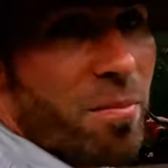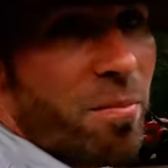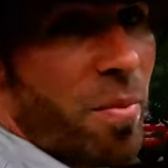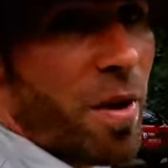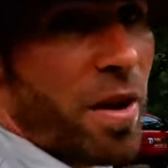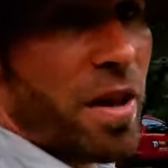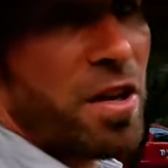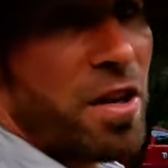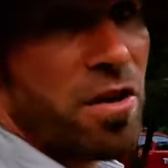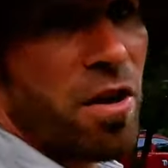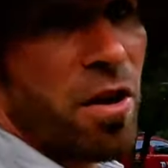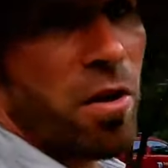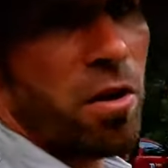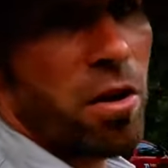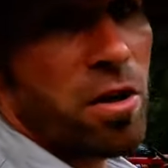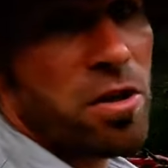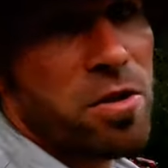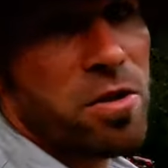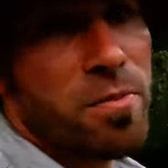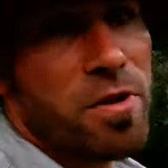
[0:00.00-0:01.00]
but then you got
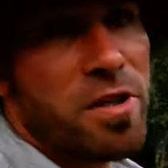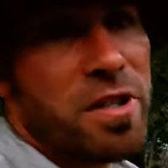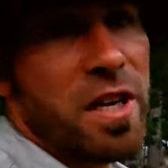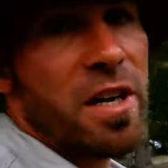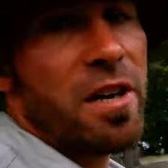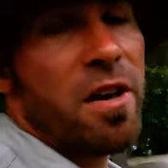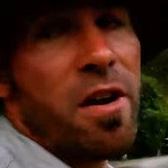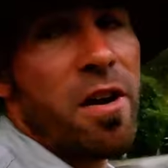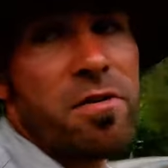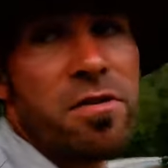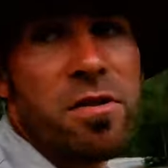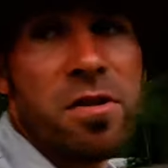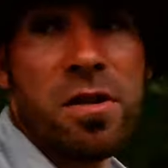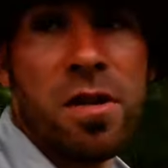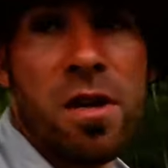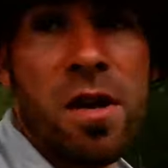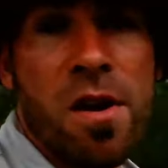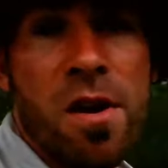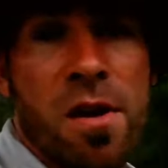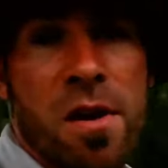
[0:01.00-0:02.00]
lots of mosquitoes.
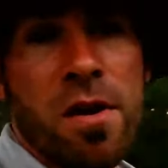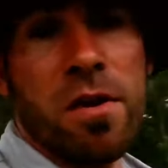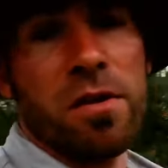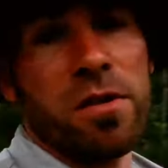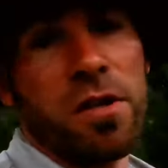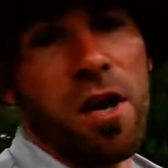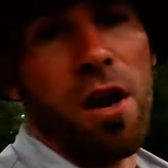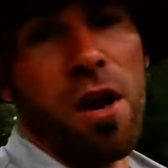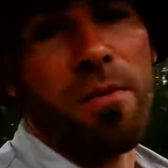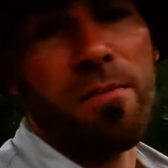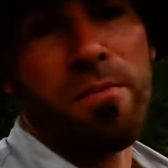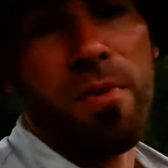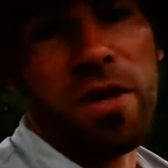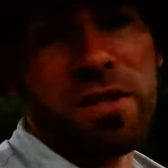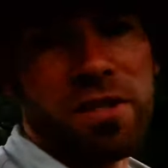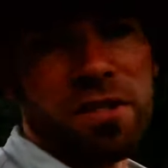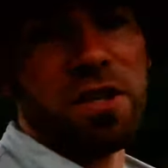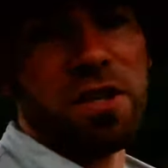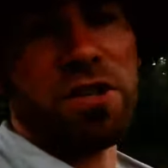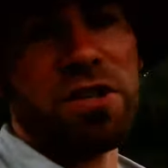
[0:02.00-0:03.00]
So my
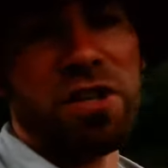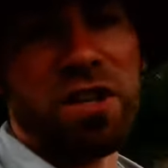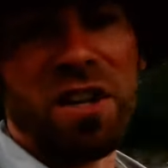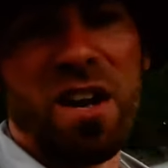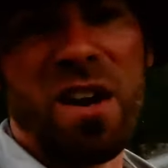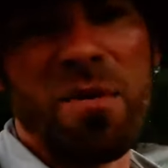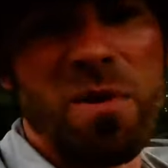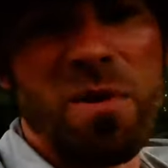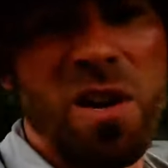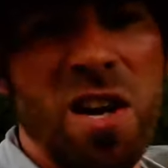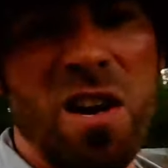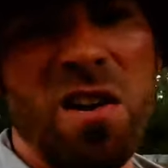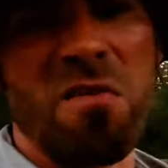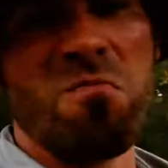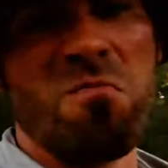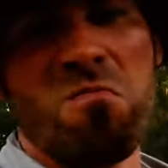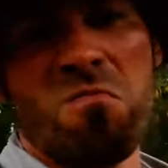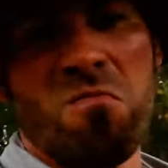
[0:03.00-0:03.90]
suggestion, come here.